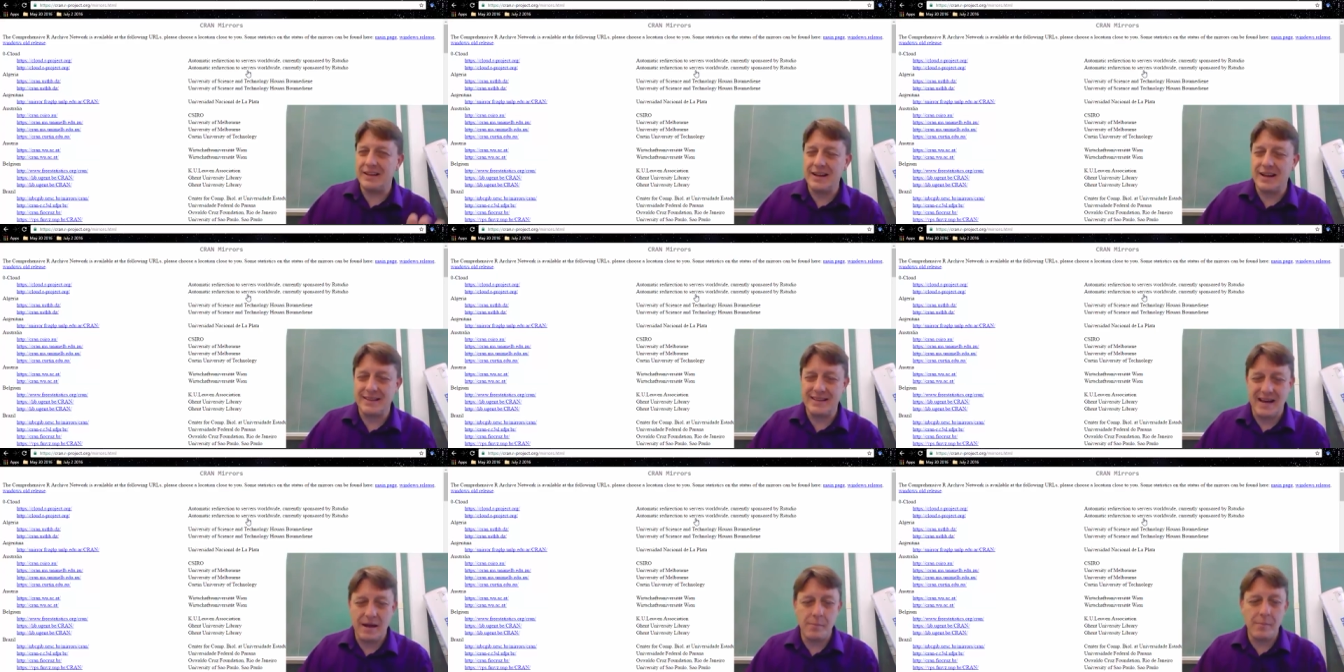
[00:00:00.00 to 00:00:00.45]

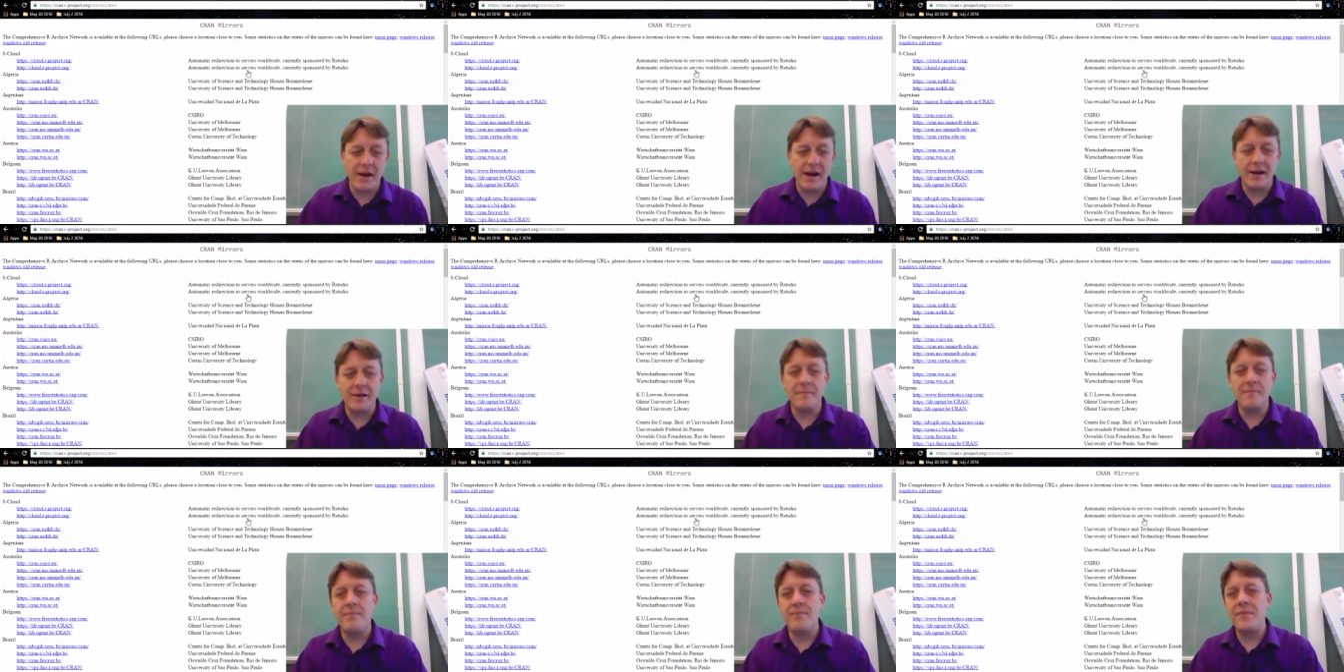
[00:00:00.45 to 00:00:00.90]
not that
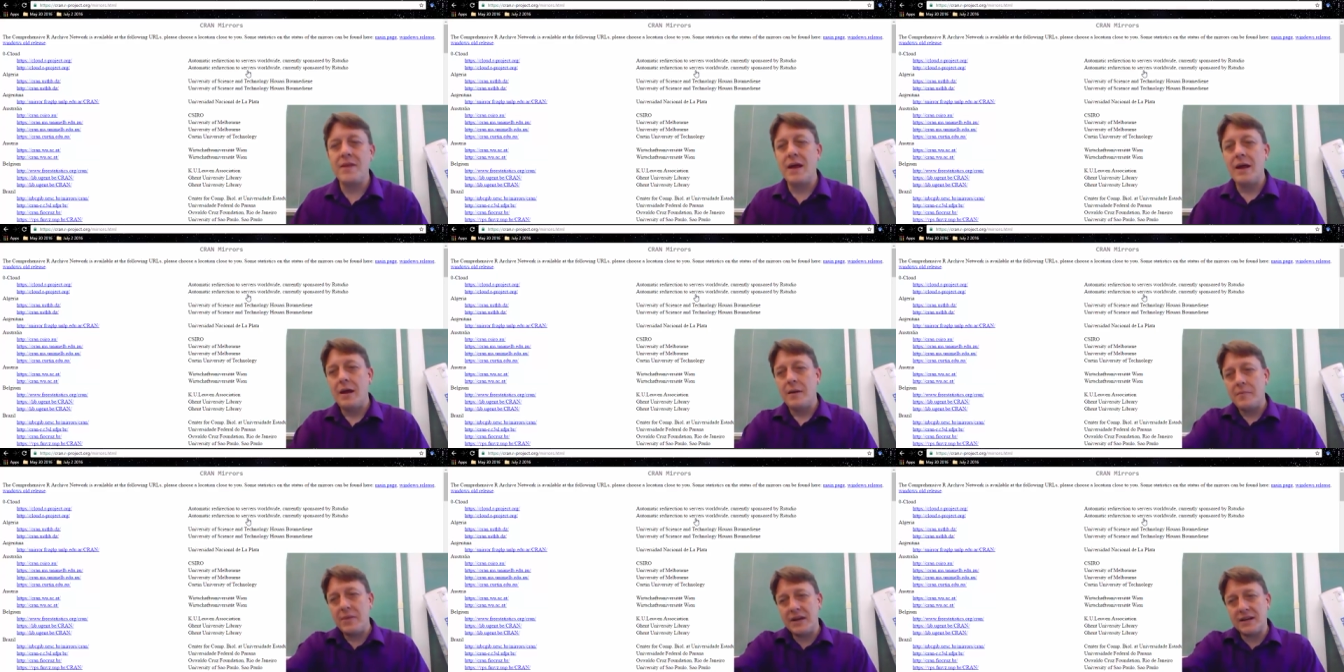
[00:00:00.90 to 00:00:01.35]
bad
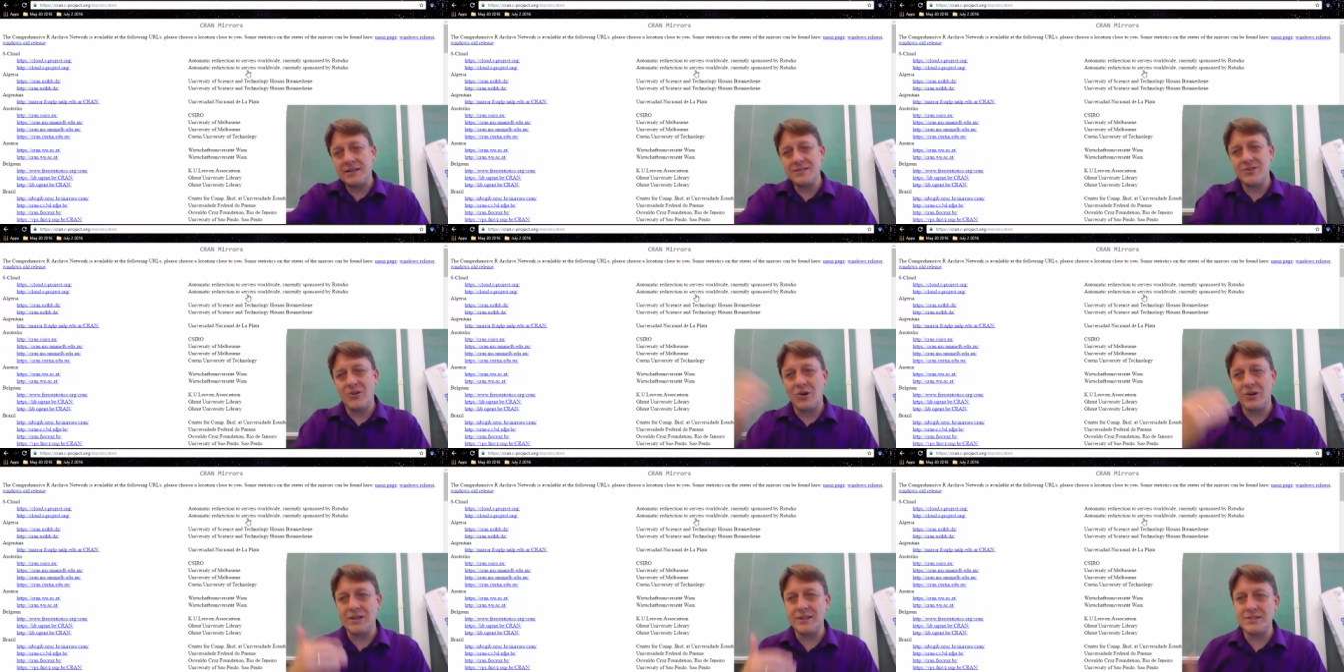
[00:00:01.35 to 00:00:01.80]
because
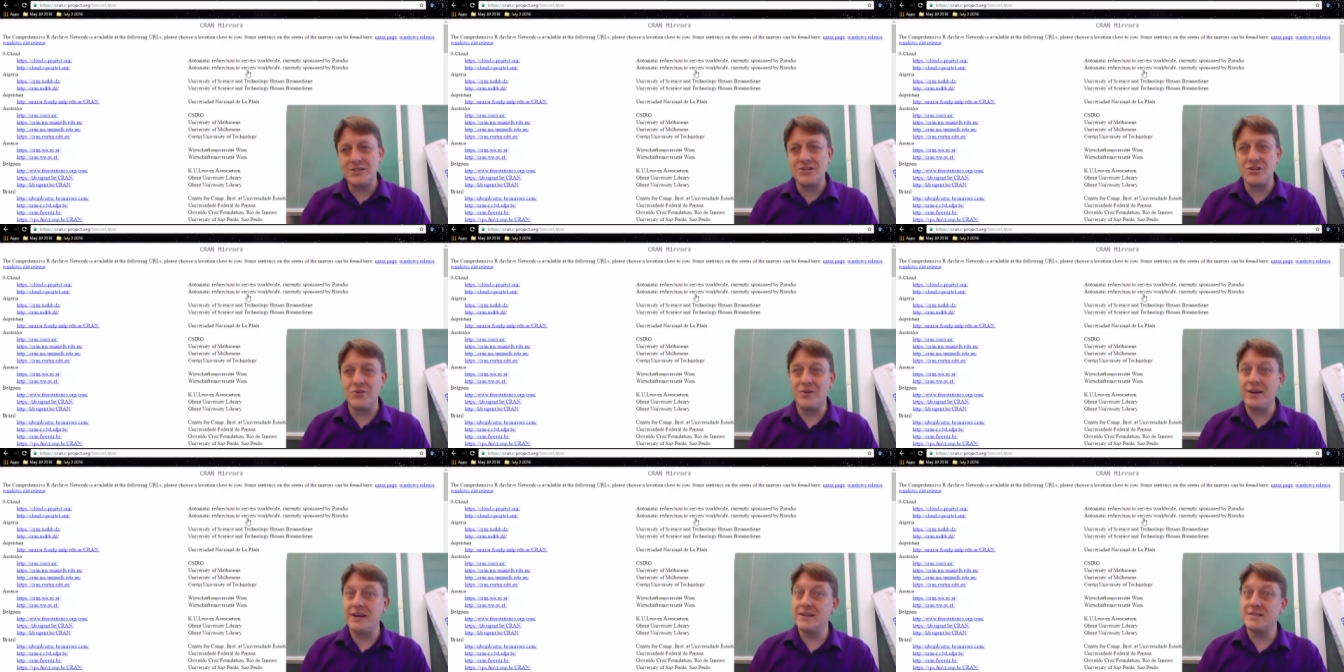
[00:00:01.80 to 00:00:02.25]
all it's
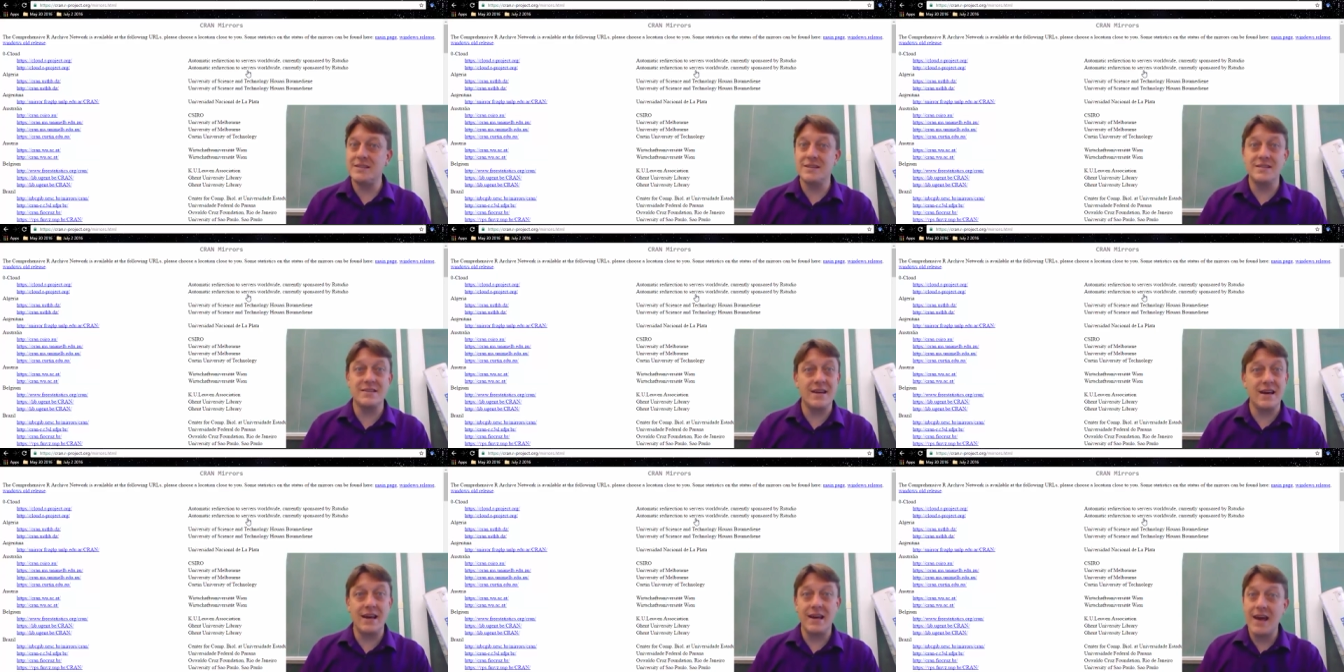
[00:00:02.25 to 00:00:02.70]
doing is it's
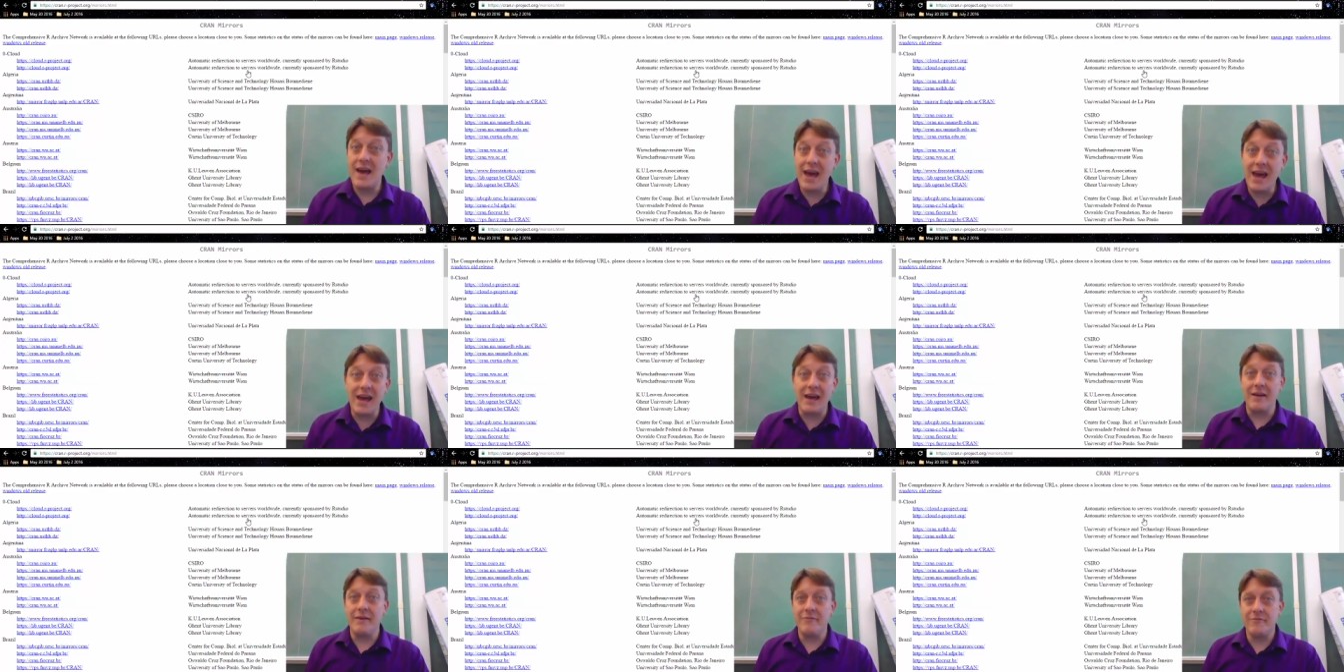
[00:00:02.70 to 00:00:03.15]
saying, hey,